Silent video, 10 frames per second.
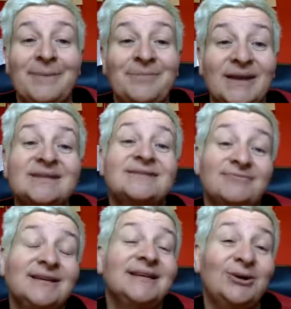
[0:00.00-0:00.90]
is a
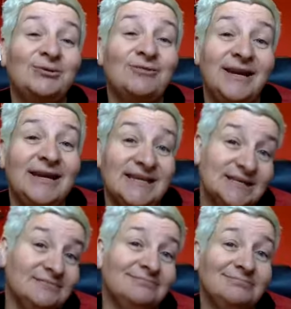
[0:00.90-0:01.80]
really good read
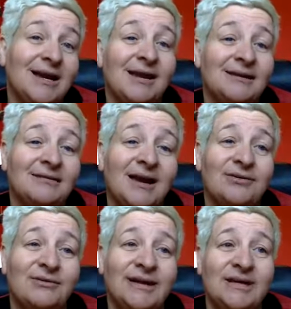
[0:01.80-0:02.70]
and
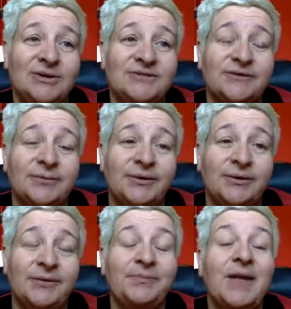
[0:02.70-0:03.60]
a really useful book.
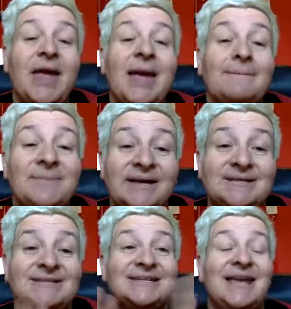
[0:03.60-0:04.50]

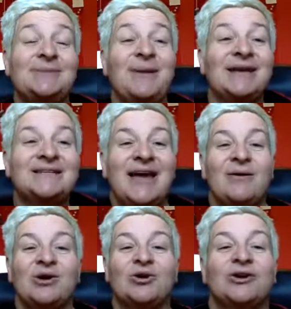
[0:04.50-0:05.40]
But to get back to how I
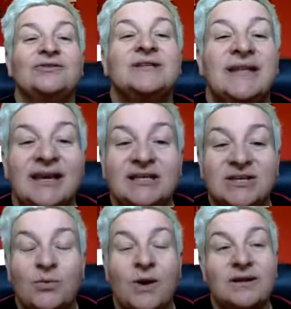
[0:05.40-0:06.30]
got onto that,
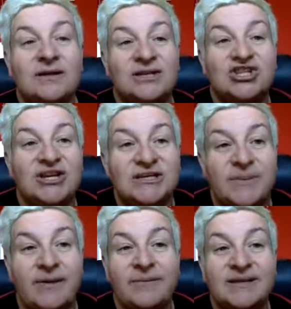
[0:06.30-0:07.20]
so one of the things she
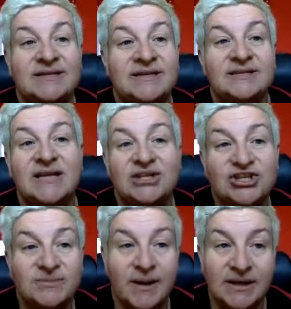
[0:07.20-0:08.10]
experimented with, and she
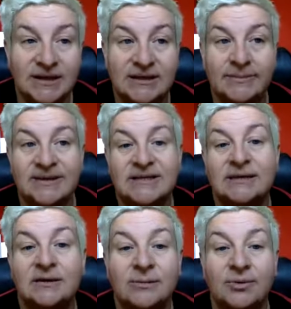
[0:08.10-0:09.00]
spoke a little bit
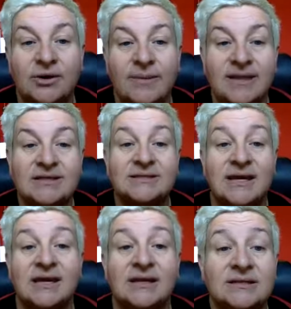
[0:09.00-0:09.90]
in her book about the
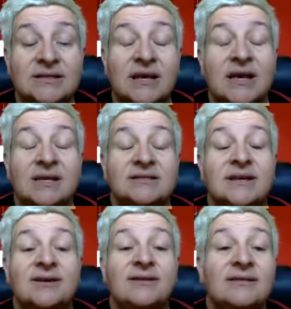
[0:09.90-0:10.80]
science.
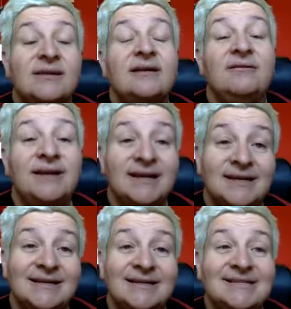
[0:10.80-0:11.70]
So the theory
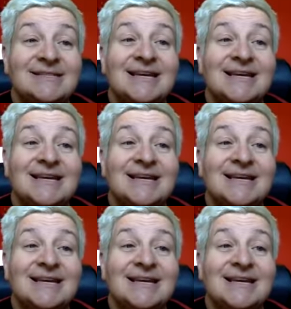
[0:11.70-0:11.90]
is